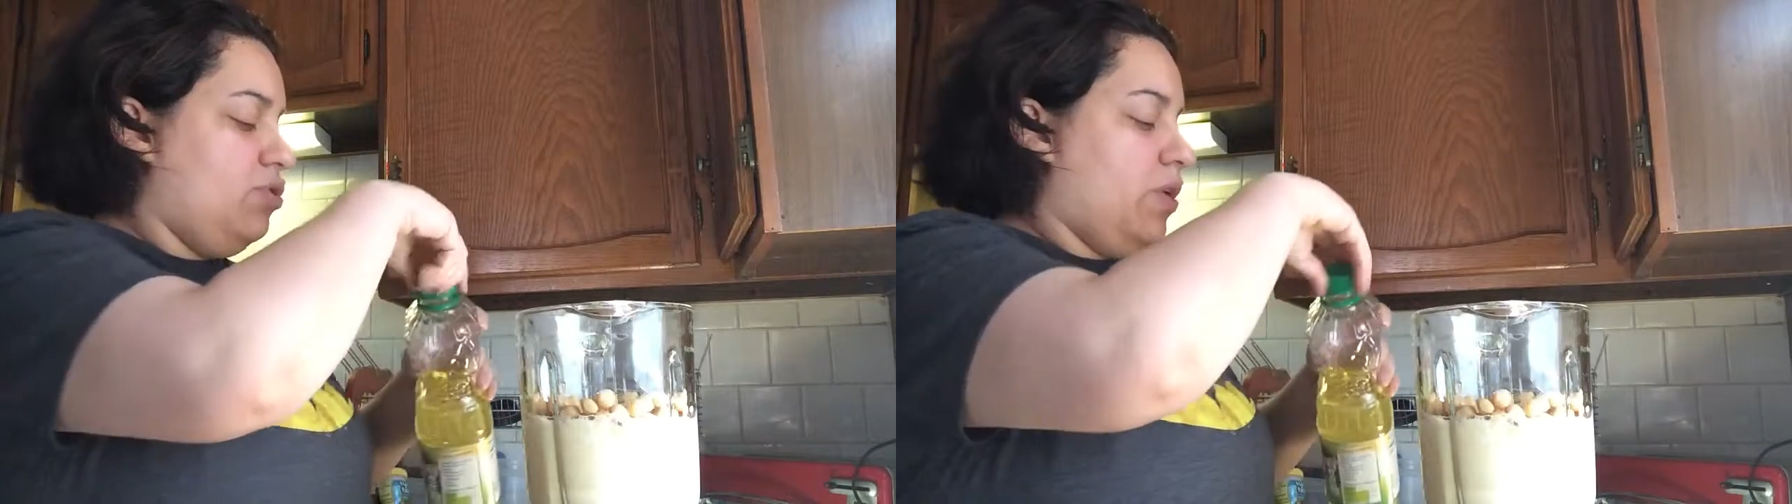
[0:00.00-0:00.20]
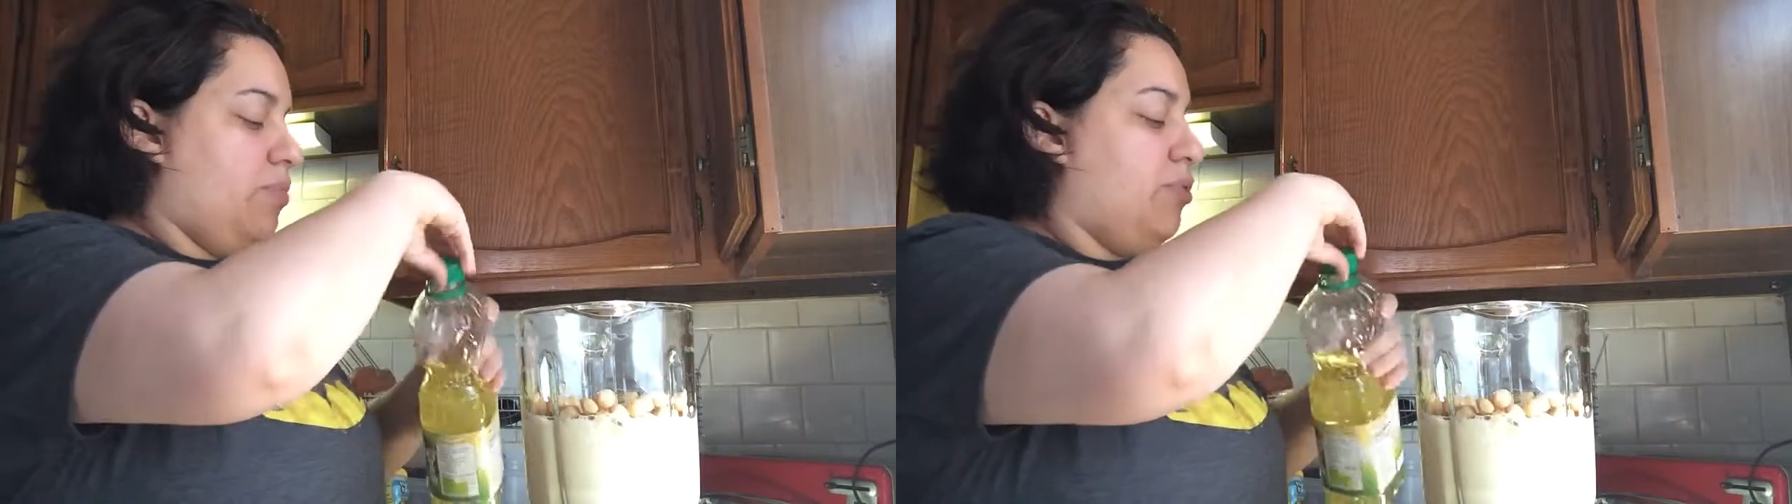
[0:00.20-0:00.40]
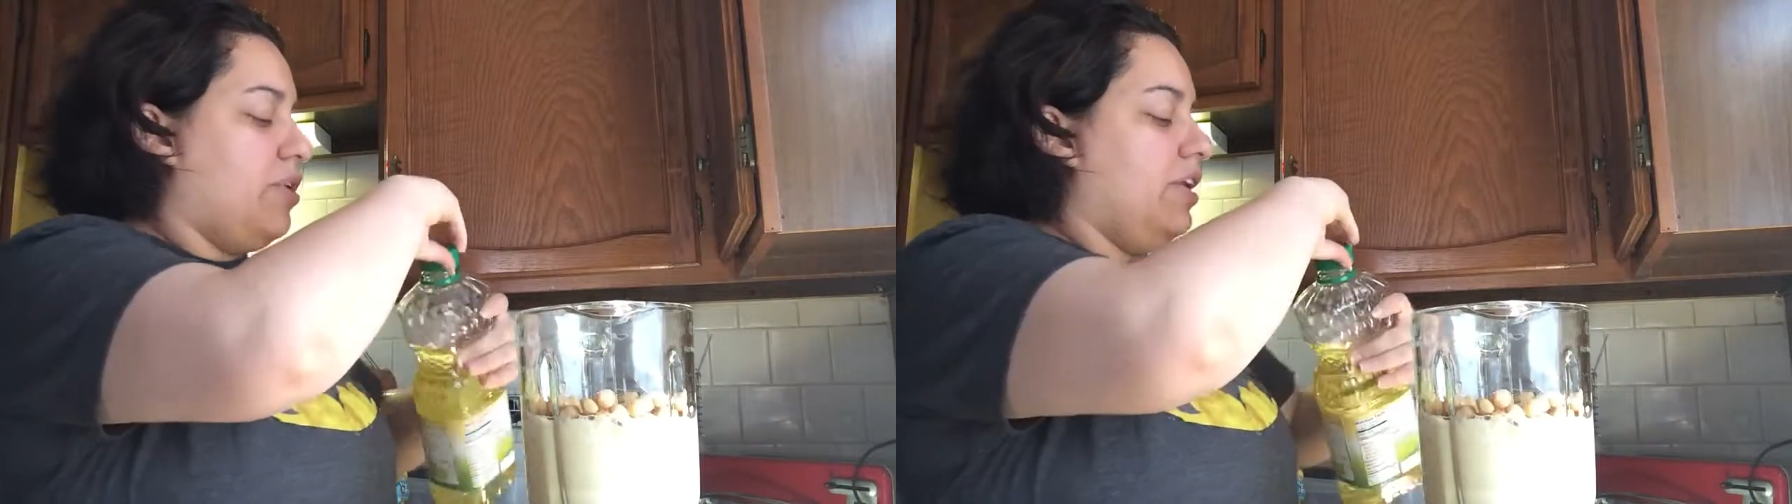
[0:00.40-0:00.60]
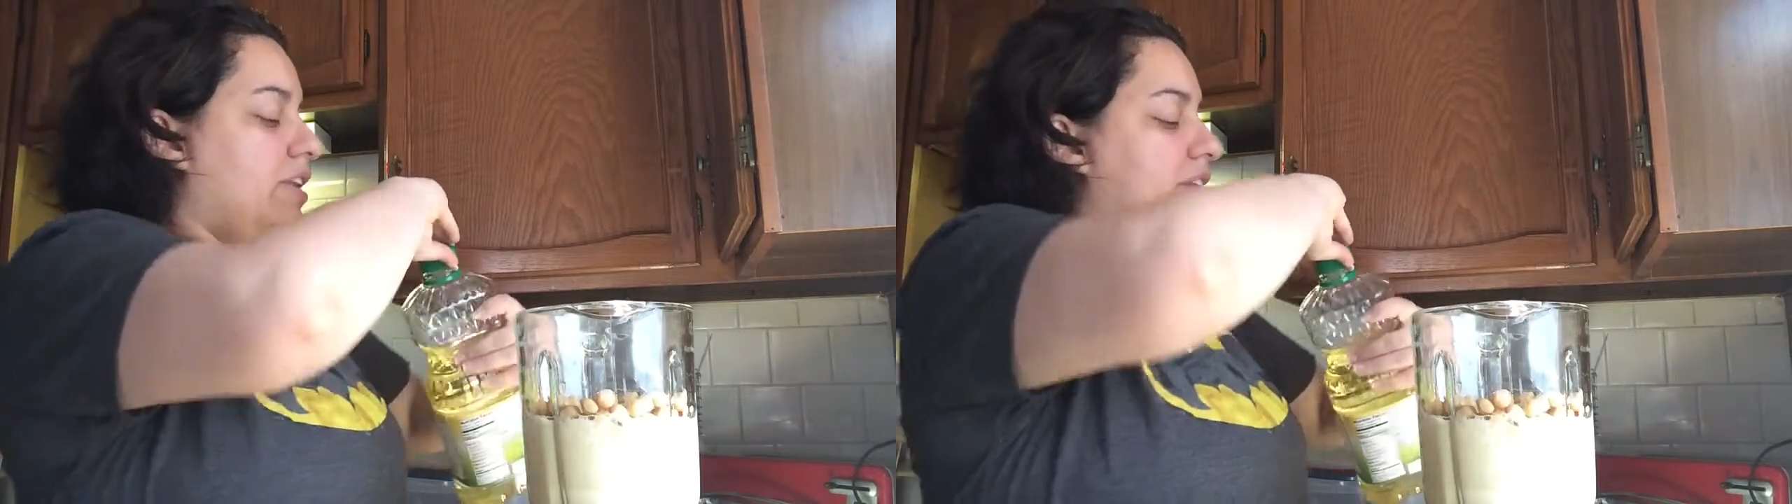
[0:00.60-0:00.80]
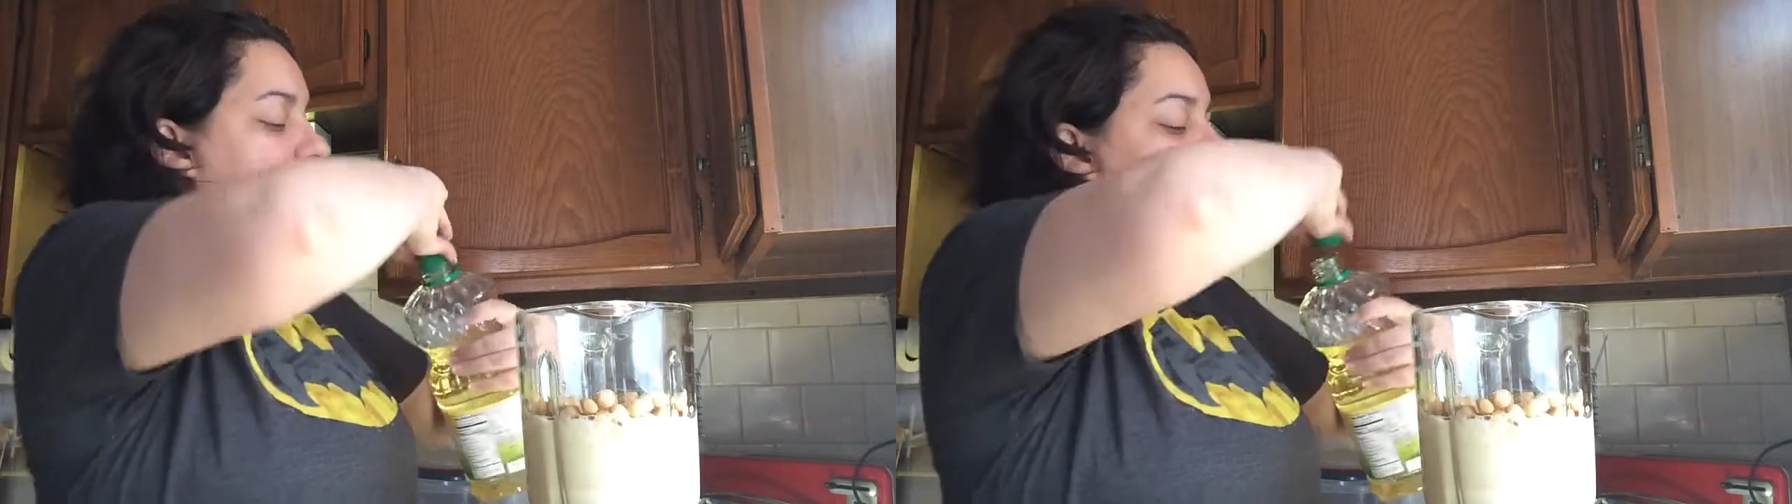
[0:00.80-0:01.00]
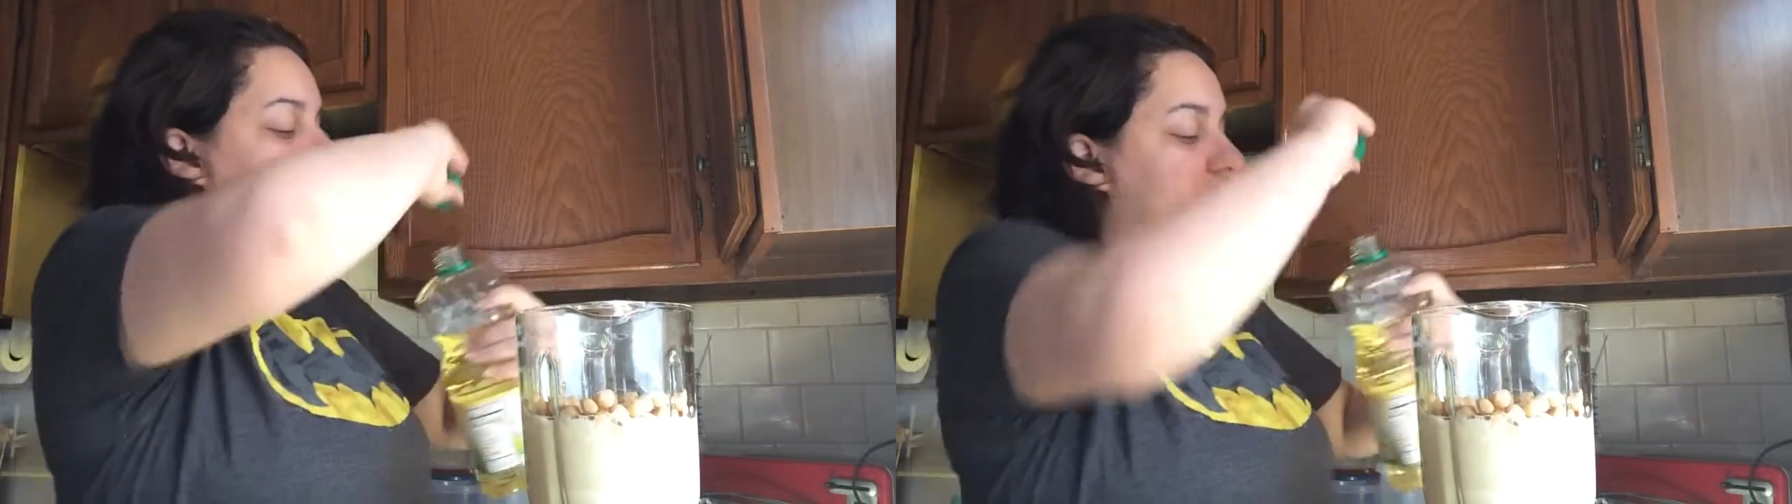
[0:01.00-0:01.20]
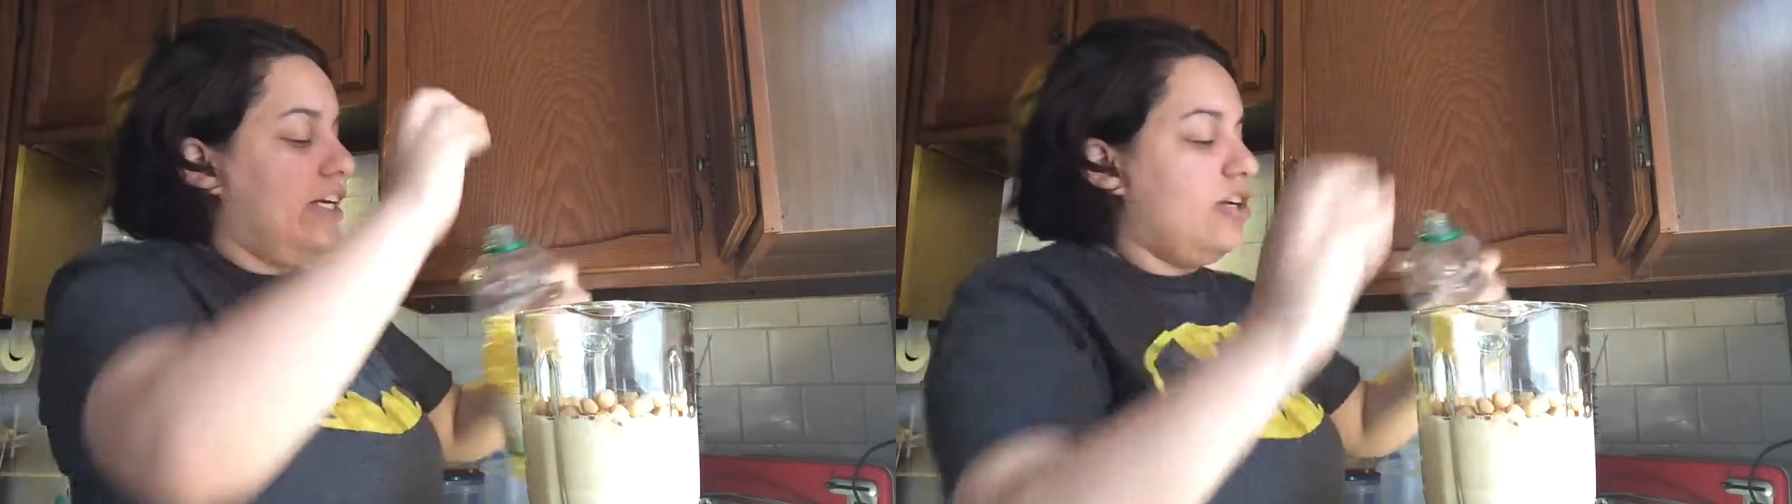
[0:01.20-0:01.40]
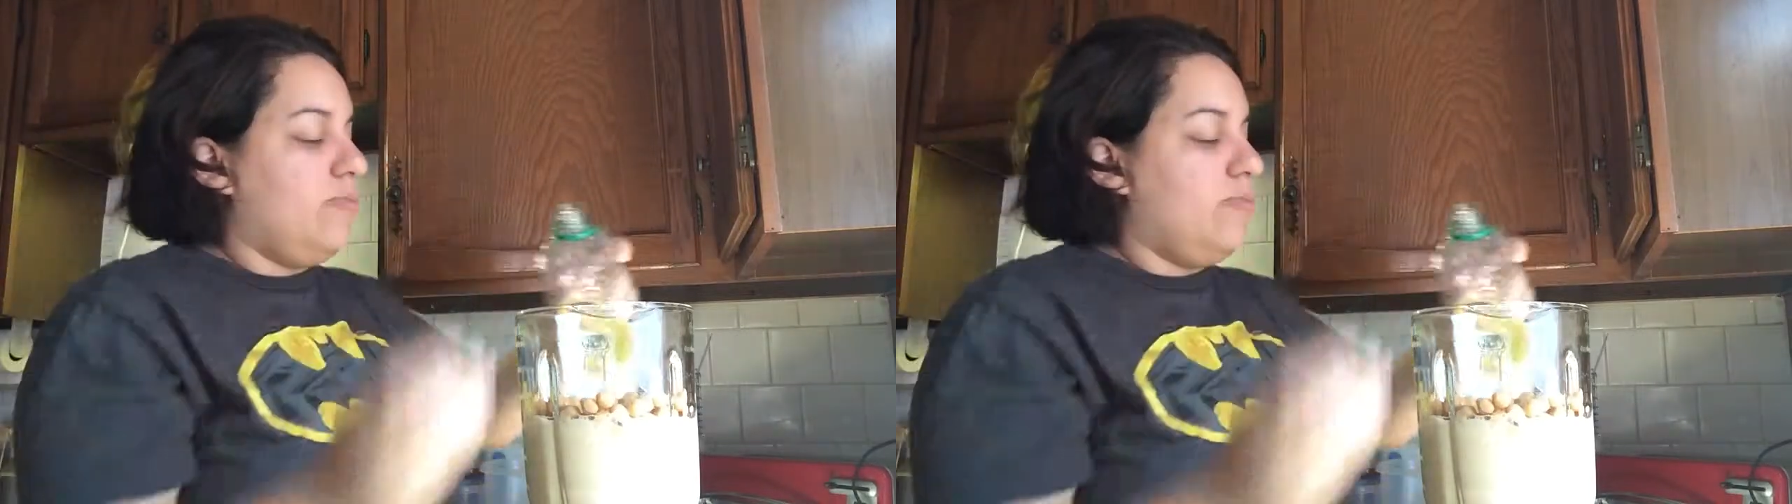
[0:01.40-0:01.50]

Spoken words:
you want to put a little